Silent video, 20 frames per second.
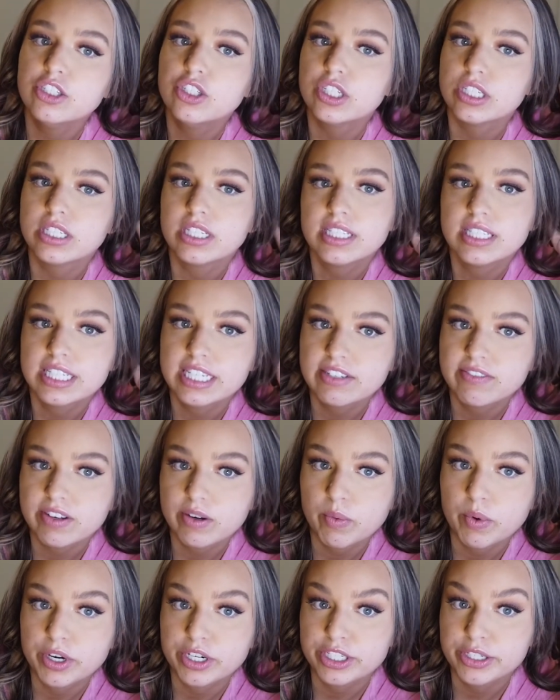just to see if
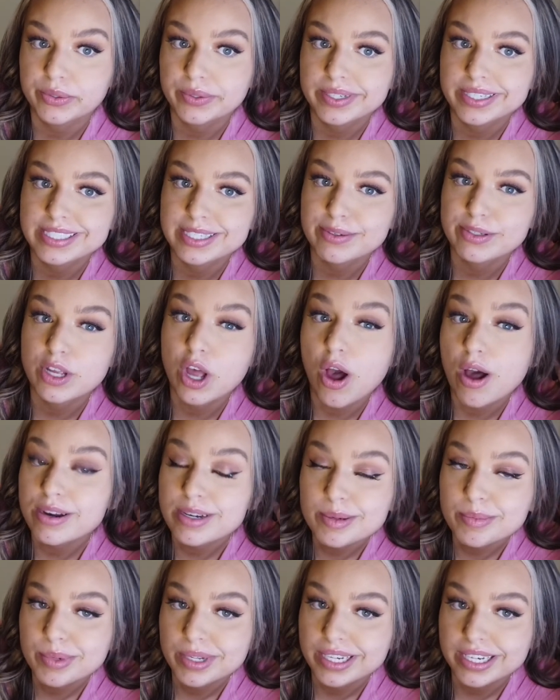I want to do it, because I was
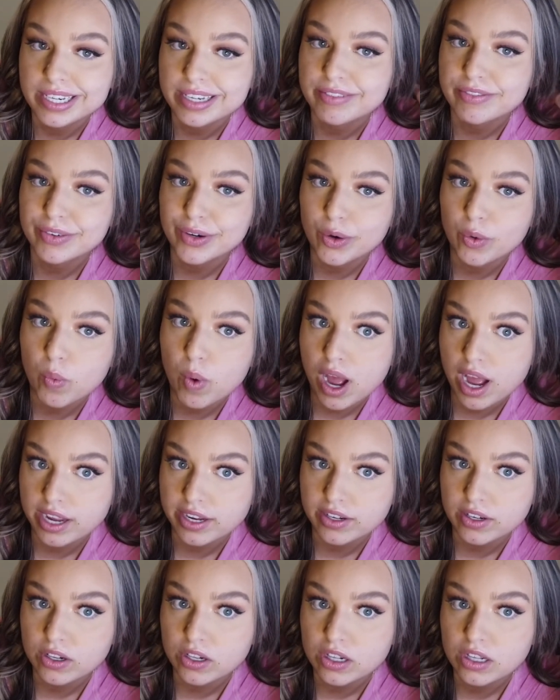contemplating it for a
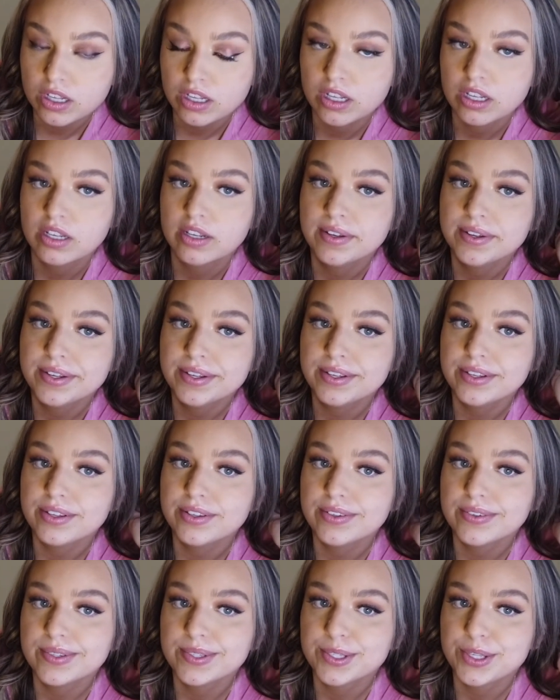while.
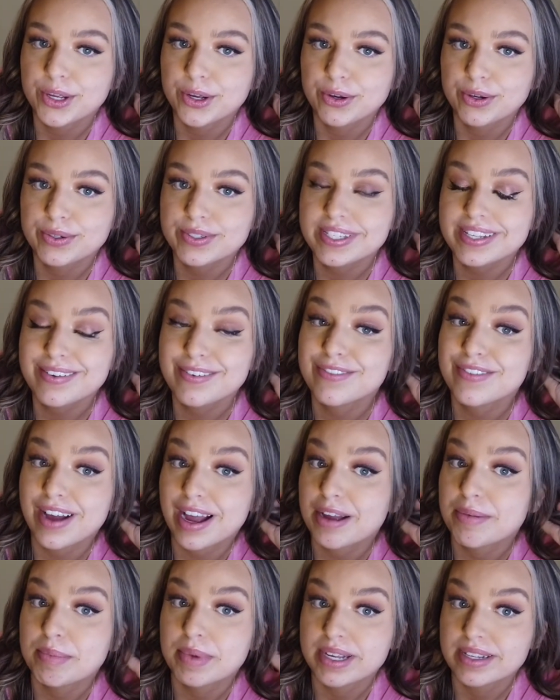So it was like
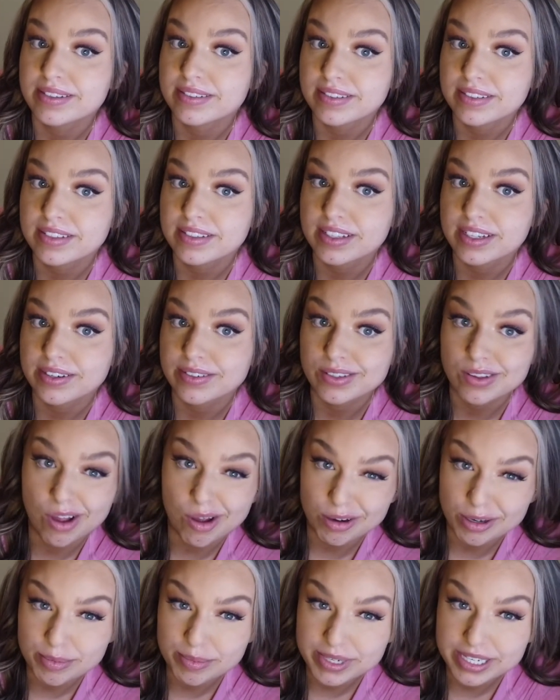5 months that I was
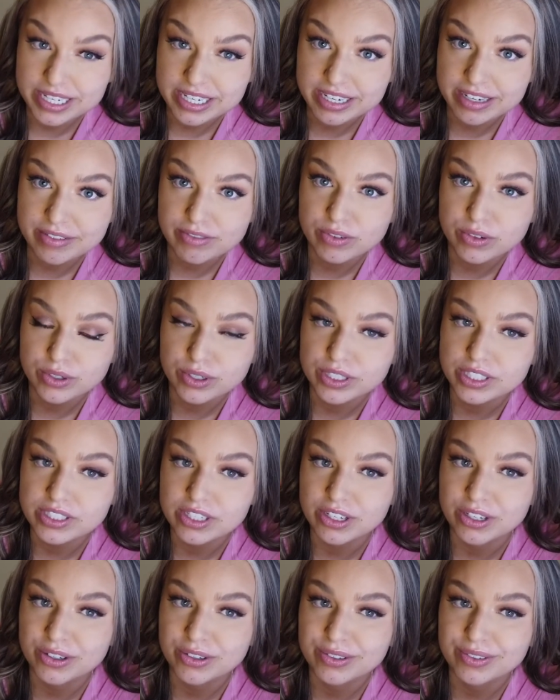contemplating it for,
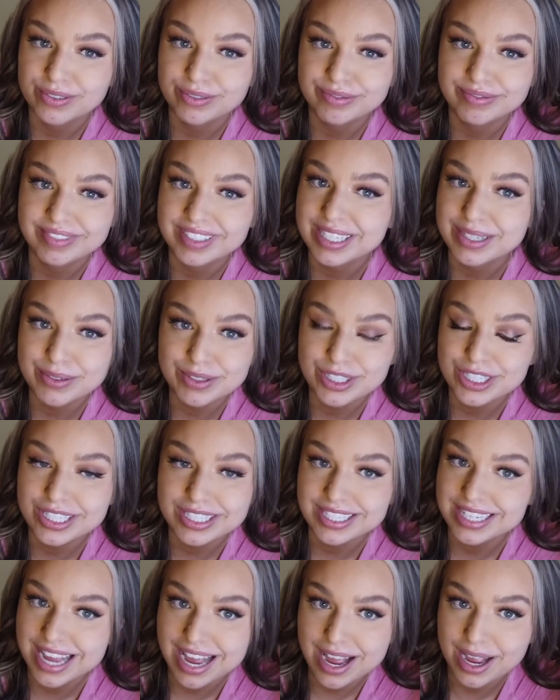so it was
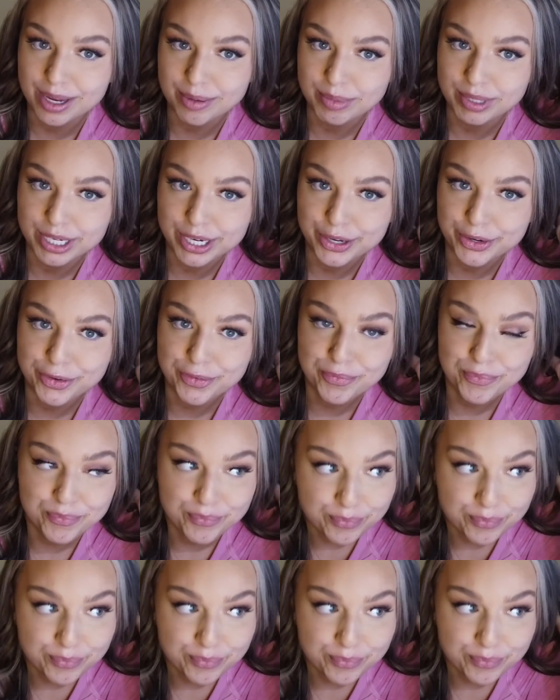just time, you know?